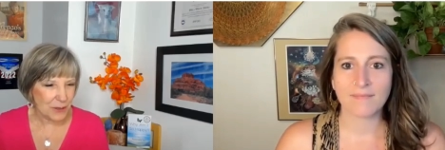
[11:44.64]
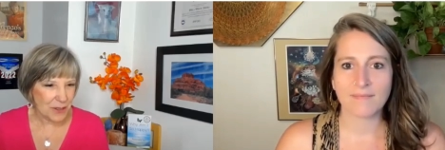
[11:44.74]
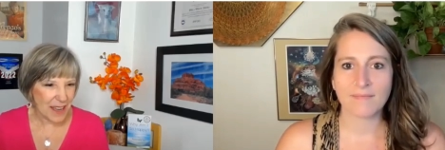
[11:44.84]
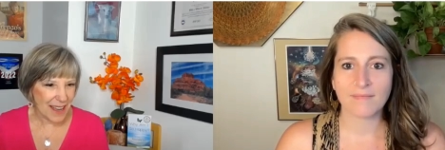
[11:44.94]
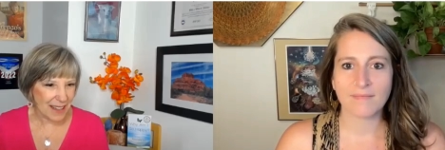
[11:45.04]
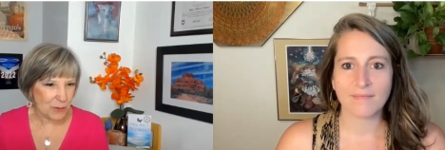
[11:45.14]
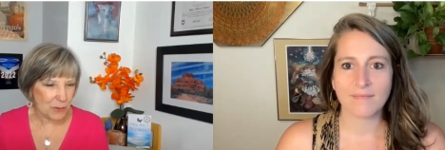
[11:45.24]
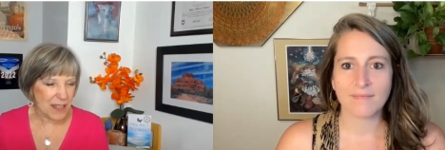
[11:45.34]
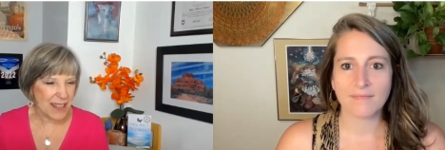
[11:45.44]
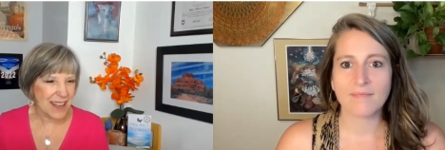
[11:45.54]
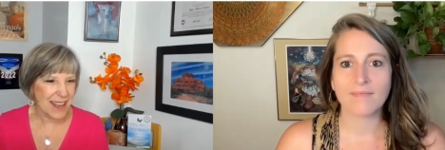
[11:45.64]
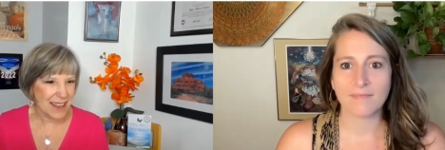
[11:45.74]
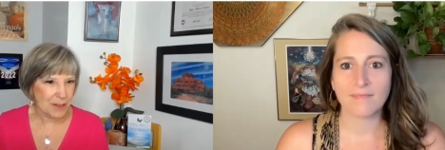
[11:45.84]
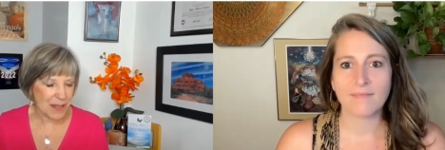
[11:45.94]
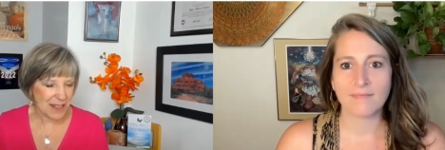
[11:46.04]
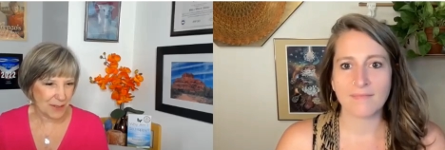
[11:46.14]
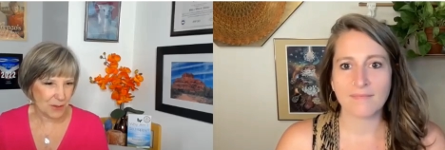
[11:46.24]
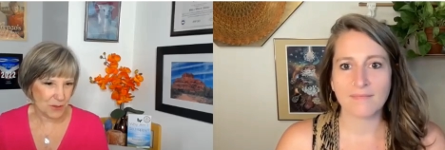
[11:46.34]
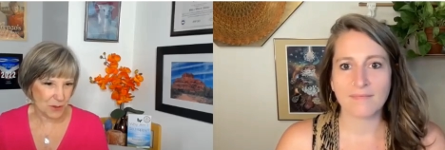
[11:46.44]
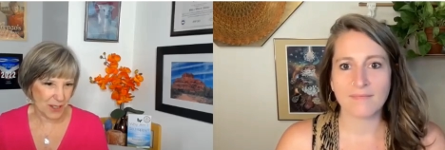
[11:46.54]
Speaker 1: do that. We can make
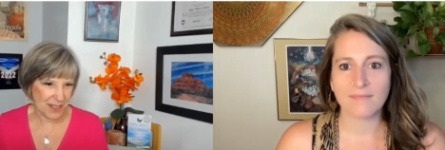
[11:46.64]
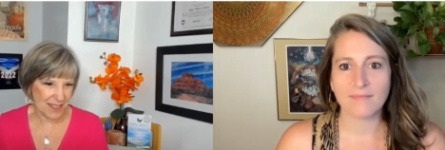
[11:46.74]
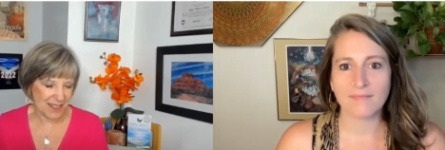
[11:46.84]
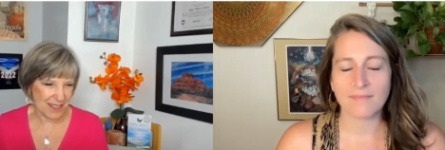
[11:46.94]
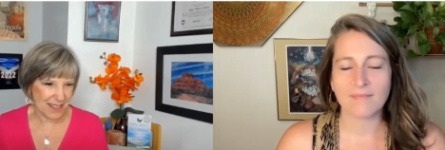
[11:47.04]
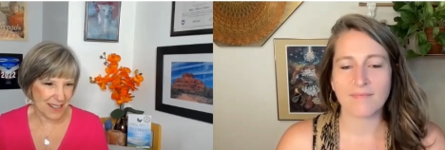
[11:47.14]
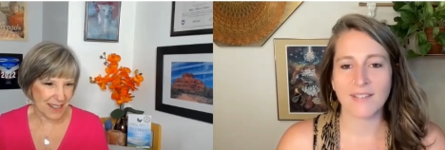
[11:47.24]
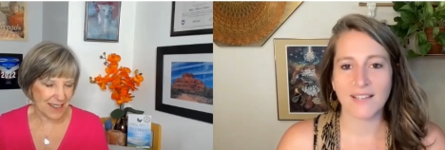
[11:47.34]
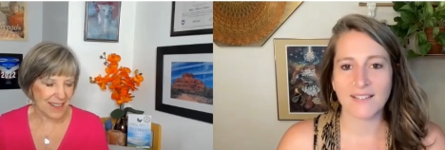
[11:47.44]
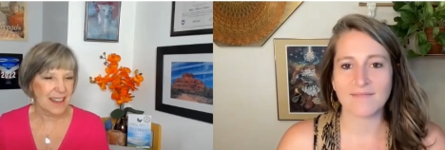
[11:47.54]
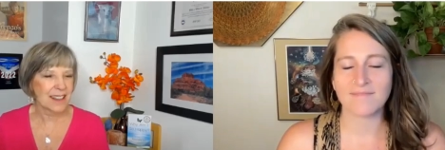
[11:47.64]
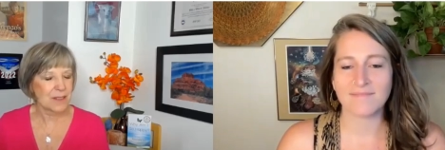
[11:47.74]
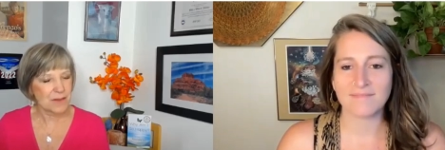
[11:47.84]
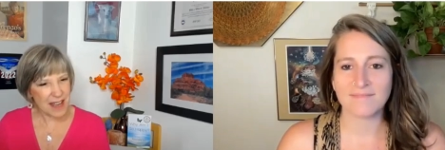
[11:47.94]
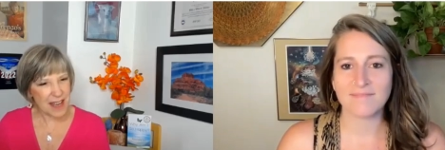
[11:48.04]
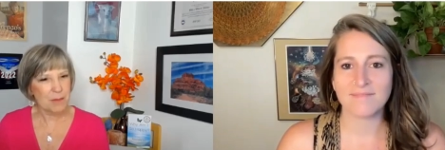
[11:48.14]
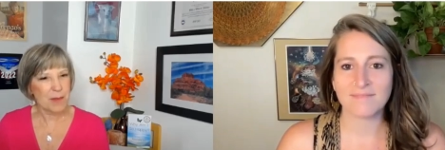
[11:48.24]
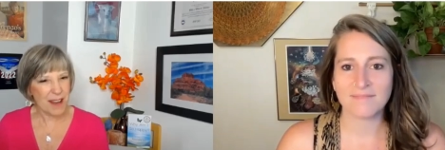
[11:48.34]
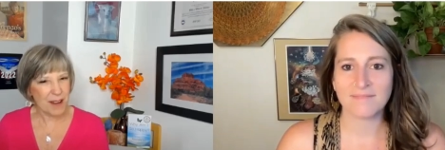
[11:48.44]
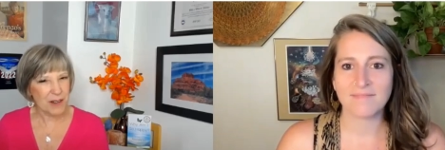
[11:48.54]
those choices. Yeah. That gives that
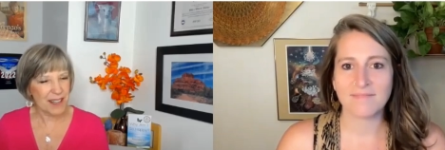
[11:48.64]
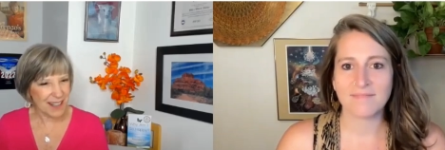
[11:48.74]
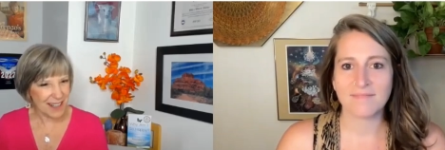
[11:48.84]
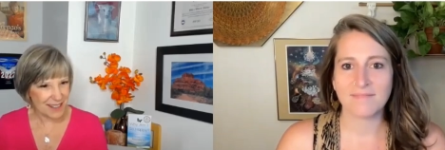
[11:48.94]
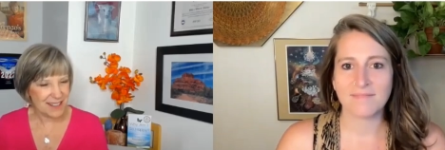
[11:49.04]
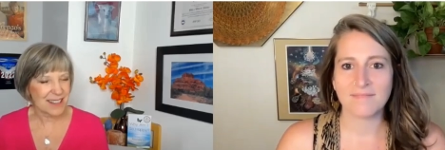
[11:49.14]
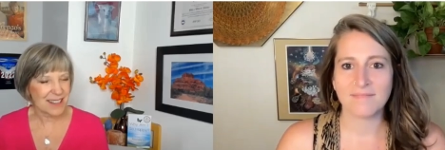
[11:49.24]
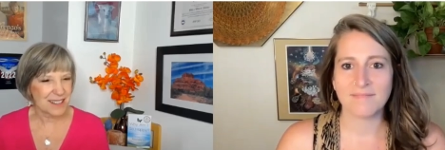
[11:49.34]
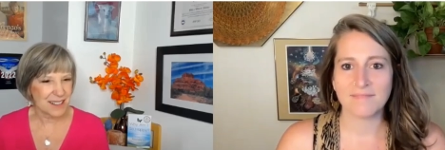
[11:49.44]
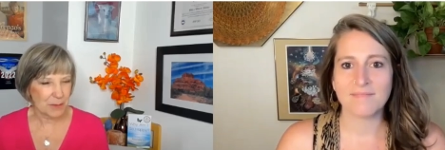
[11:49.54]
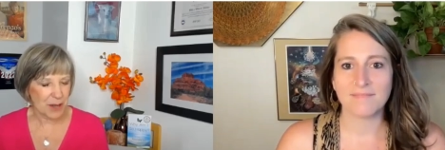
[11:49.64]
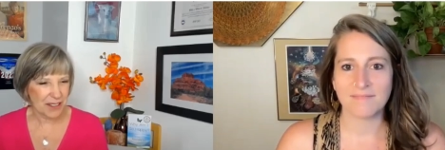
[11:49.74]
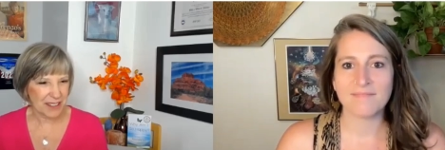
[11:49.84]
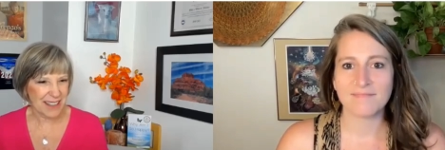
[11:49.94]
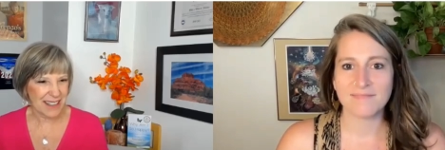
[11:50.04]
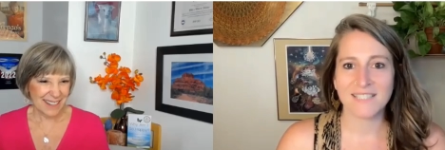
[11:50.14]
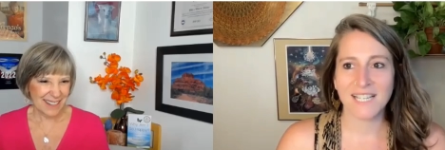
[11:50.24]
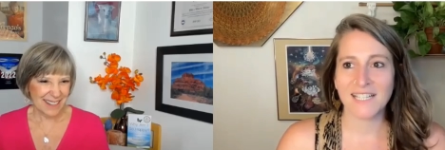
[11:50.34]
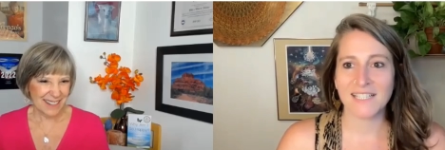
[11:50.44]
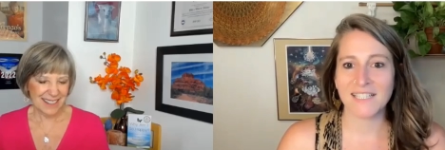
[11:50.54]
power to us, doesn't it, Molly?
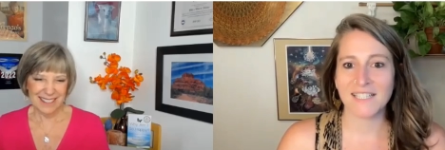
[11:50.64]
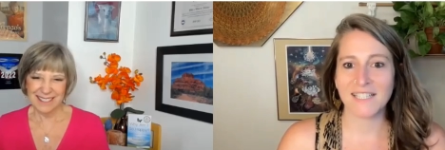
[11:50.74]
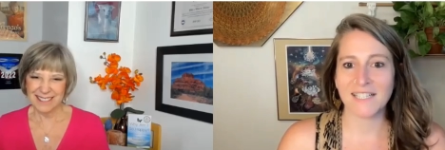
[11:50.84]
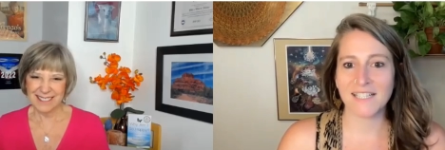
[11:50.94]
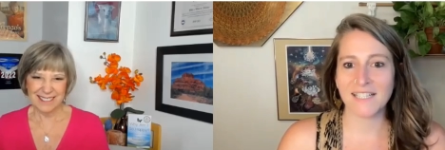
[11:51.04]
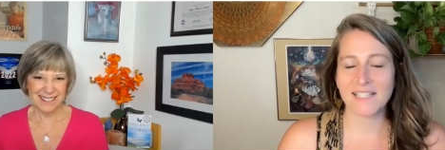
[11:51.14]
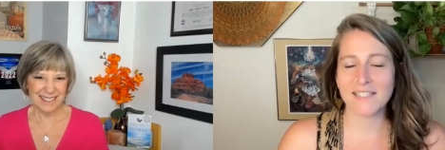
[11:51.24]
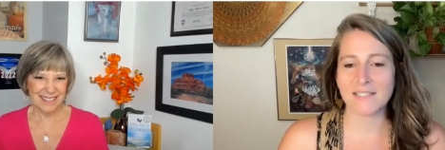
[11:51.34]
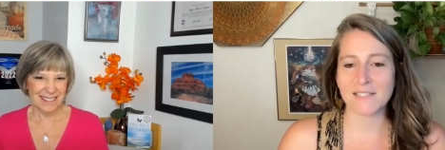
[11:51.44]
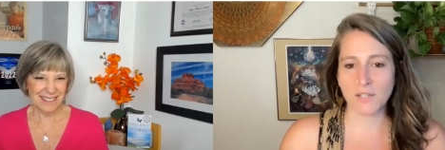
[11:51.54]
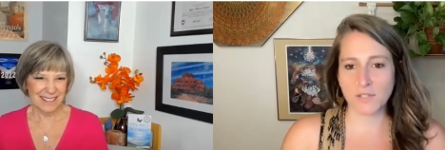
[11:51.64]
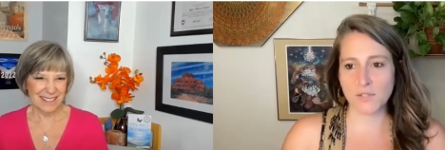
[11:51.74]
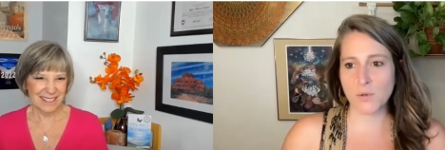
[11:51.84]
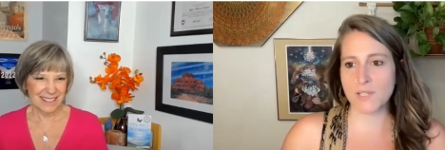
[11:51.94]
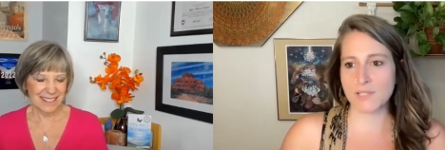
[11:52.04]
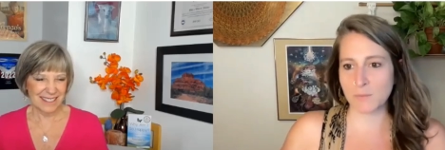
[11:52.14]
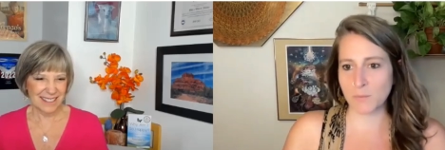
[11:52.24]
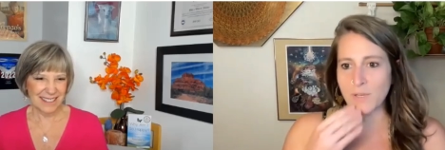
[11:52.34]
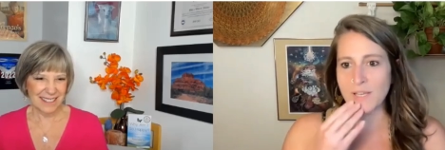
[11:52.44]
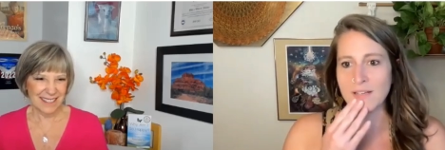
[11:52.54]
Speaker 2: Yeah, it, it, it is. It's our choice.
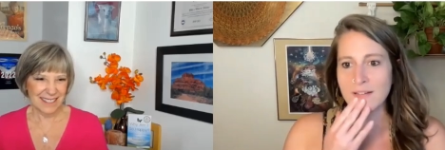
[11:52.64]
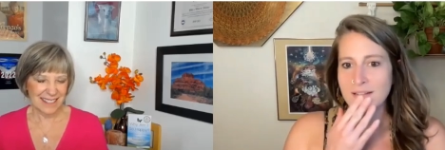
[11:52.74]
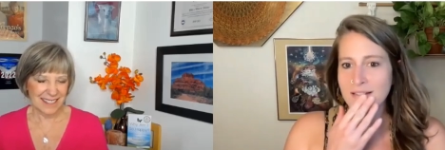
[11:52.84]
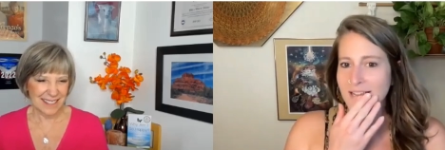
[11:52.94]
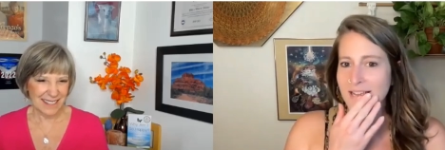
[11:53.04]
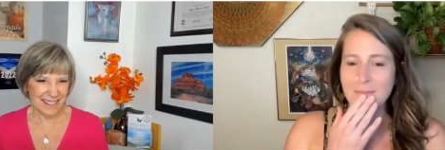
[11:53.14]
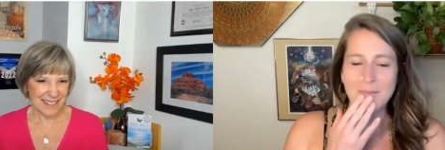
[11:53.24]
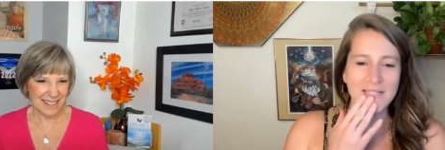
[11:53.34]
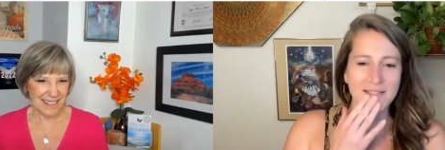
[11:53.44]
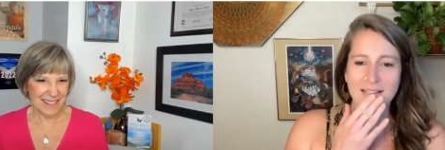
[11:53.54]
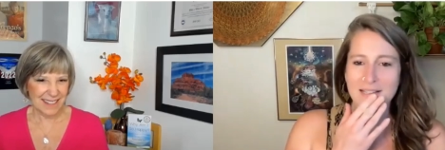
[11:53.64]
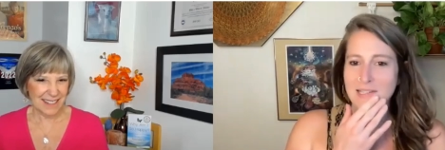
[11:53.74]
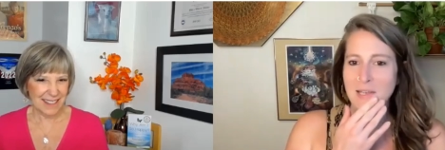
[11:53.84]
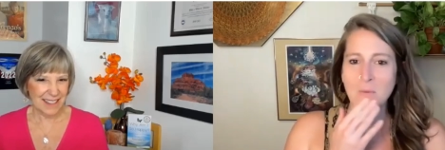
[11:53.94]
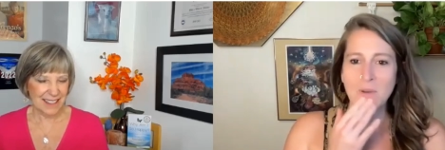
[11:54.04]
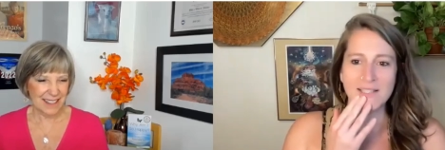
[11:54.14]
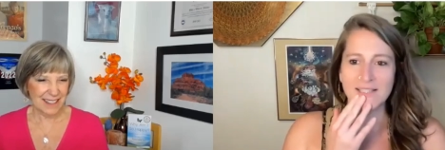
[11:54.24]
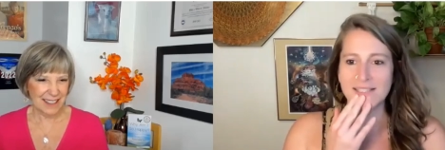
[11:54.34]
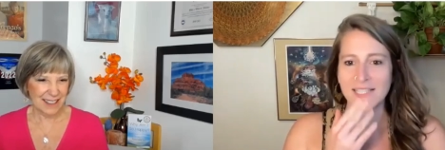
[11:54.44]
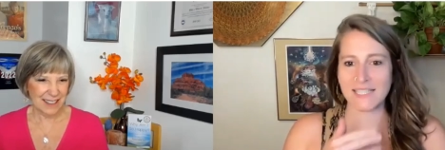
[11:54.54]
And and I mean, in some
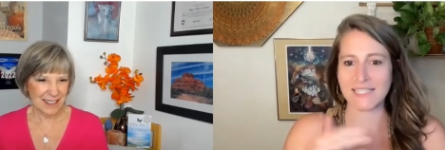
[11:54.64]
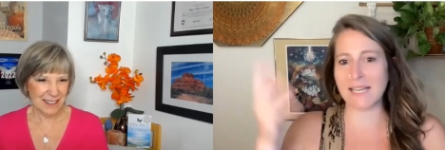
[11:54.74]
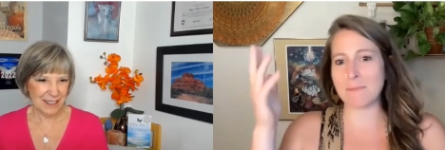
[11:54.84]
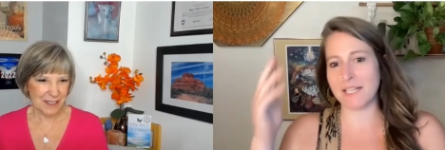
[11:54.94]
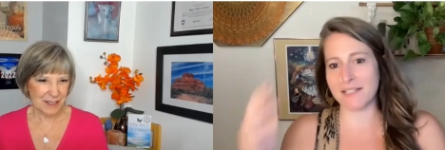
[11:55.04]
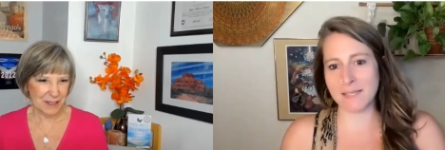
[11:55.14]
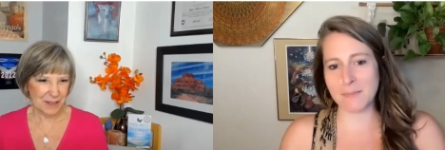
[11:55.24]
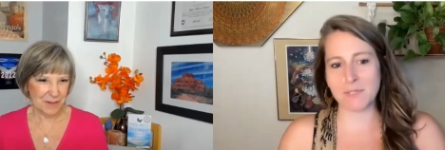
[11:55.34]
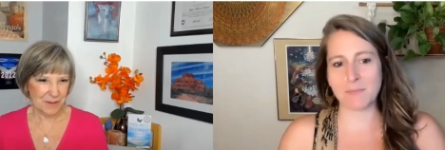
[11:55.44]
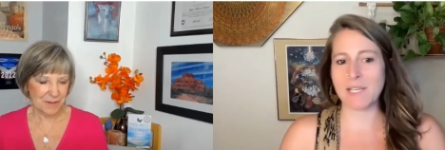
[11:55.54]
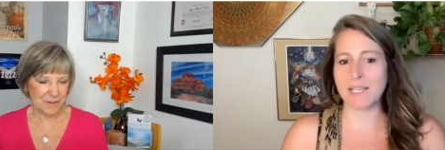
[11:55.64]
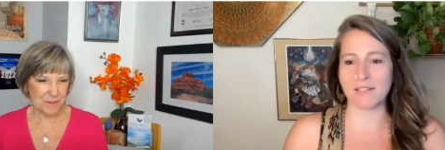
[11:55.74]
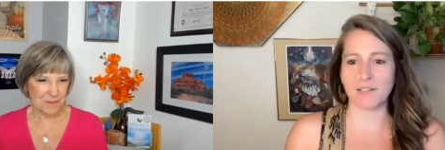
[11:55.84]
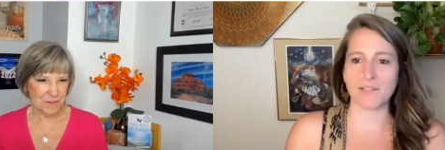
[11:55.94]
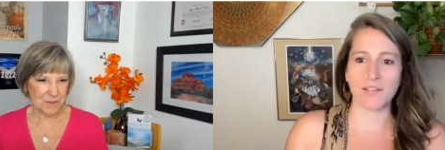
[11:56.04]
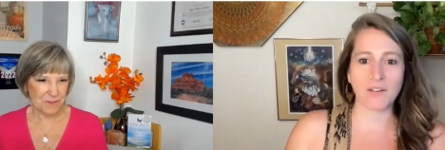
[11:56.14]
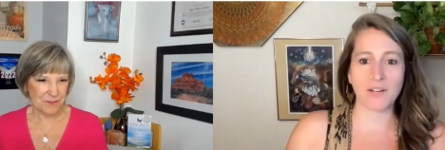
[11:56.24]
ways it's like, damn it, it's up to me. And on the